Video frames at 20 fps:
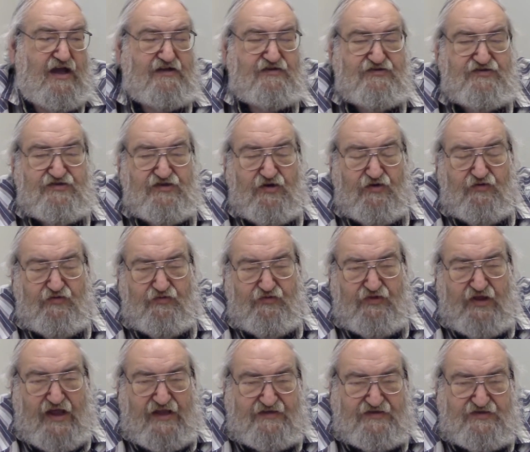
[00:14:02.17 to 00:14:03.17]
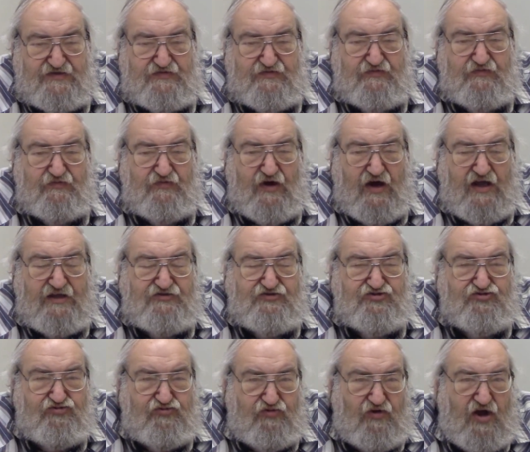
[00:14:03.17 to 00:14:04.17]
And so I
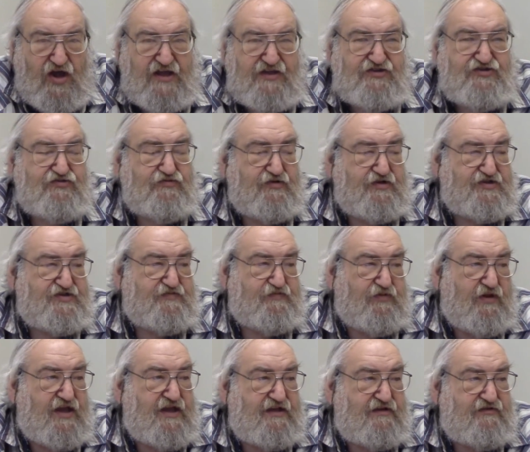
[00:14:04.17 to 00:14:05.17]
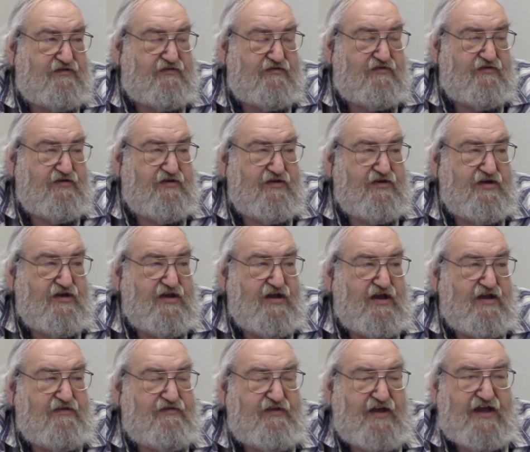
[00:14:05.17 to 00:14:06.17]
tried to explain
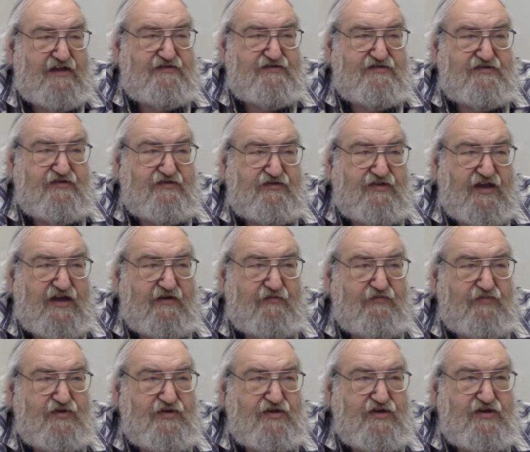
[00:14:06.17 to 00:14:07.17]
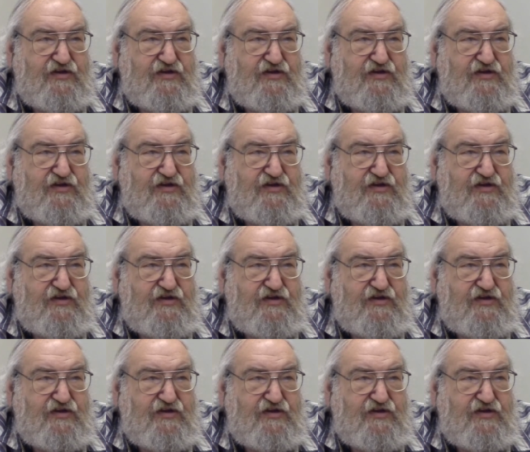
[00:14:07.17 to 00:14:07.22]
that to them.